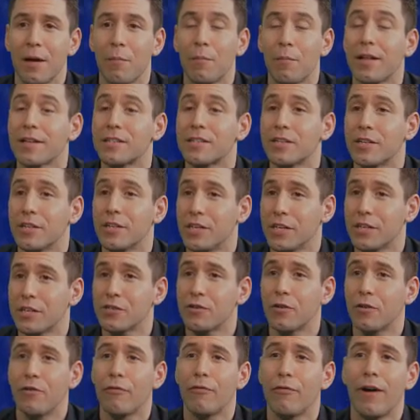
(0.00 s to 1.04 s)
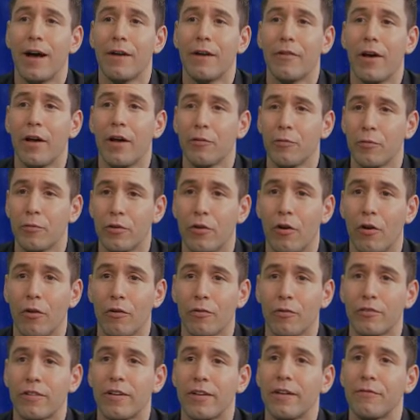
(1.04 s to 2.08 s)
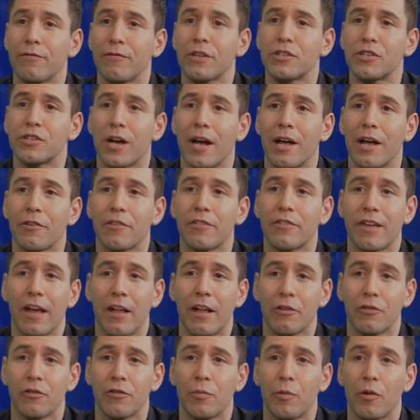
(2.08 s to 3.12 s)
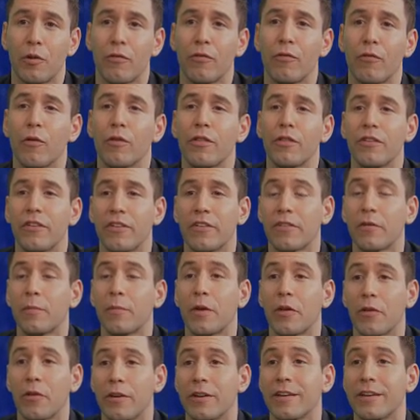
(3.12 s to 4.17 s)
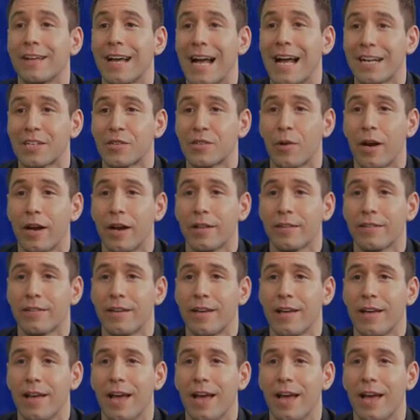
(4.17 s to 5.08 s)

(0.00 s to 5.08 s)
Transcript: plus an additional $500 if the child is eligible for the disability tax credit